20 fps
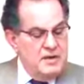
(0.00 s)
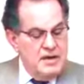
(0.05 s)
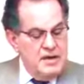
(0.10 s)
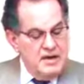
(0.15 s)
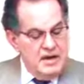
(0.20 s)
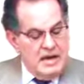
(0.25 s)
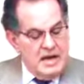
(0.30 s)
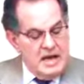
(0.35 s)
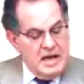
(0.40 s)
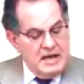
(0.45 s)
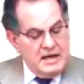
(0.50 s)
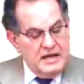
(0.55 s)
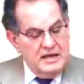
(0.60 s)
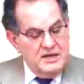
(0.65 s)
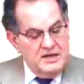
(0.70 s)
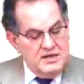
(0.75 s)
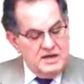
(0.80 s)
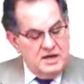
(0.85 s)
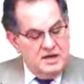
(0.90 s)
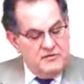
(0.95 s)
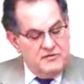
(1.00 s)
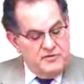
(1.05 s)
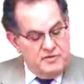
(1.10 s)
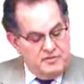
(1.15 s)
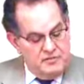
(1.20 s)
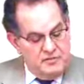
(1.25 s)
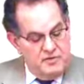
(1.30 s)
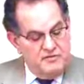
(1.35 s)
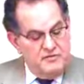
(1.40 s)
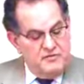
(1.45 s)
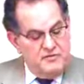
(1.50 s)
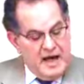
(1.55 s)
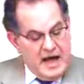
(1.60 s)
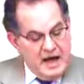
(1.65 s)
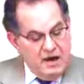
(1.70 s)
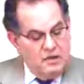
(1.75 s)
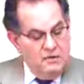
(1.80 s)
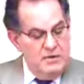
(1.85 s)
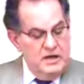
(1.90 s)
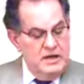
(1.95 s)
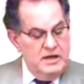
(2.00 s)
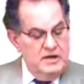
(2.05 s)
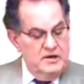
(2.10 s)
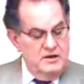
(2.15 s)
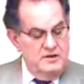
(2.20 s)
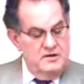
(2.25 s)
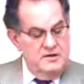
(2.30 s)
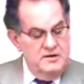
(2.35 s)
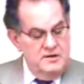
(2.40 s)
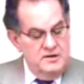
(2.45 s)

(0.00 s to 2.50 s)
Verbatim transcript: but I can tell from the following